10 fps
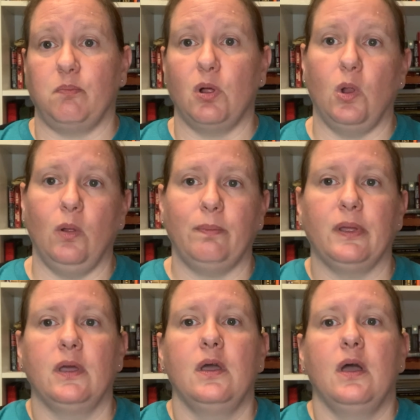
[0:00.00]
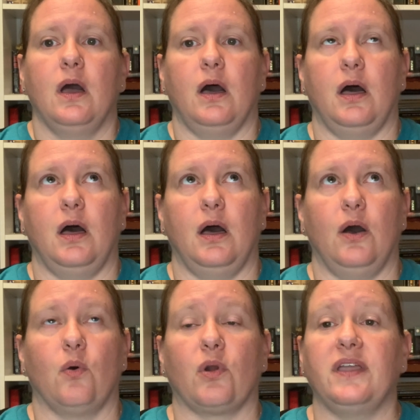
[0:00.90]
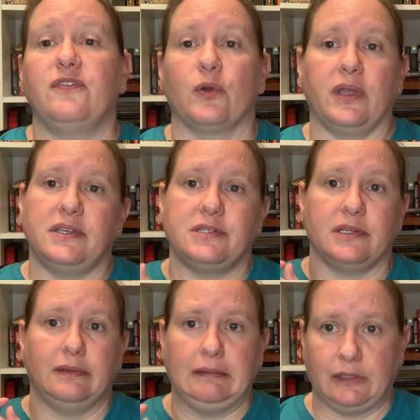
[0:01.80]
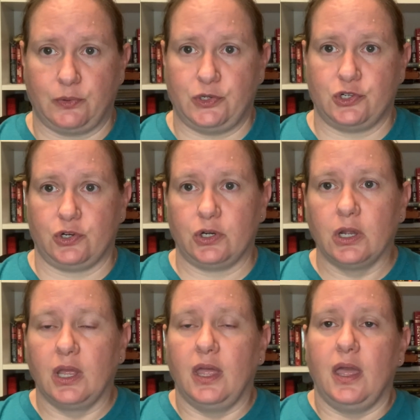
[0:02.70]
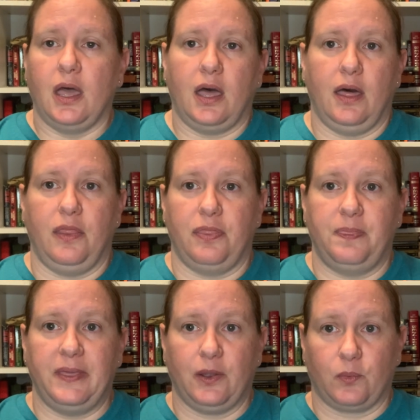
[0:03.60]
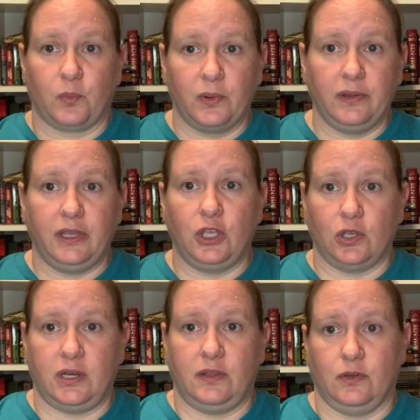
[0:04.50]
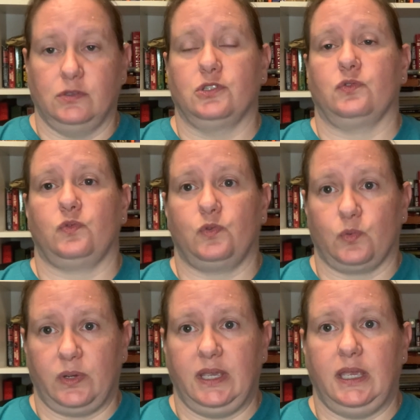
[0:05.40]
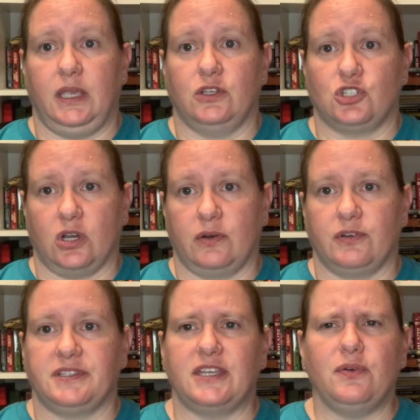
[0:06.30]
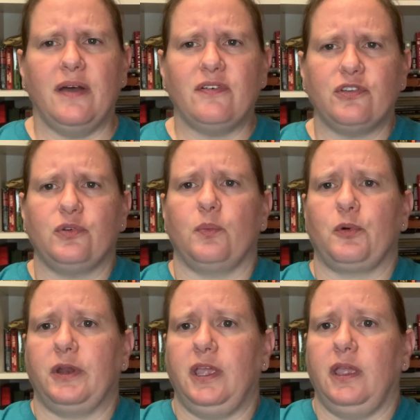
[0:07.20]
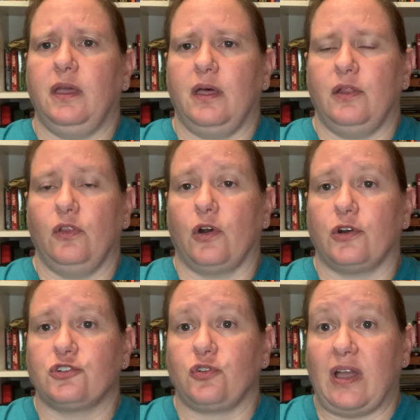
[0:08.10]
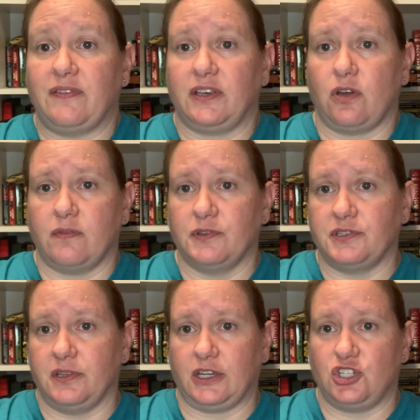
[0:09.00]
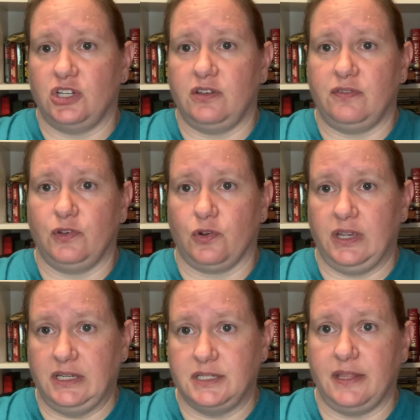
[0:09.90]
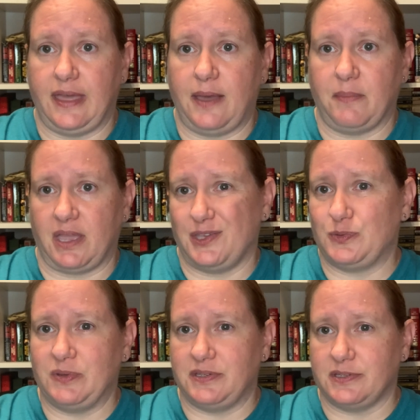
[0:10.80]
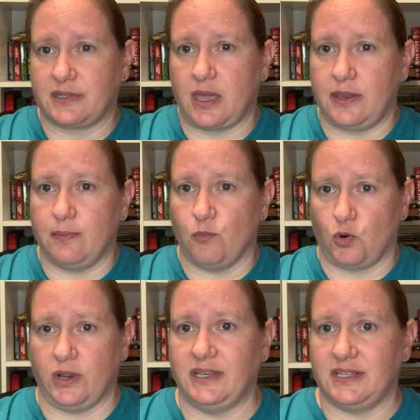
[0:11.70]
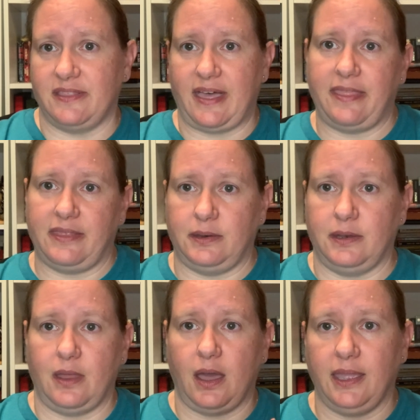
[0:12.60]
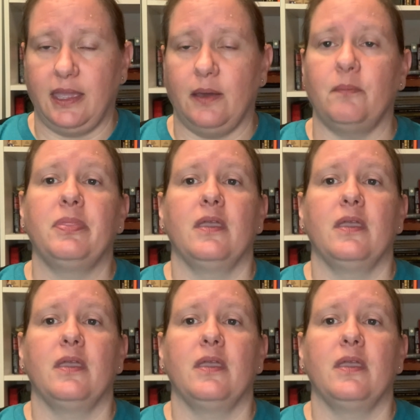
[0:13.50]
pulp, or if you're into literature, they're really good in those three genres. They do have also a pretty large graphic novel selection if you're into that. My husband's kind of more into that than I am,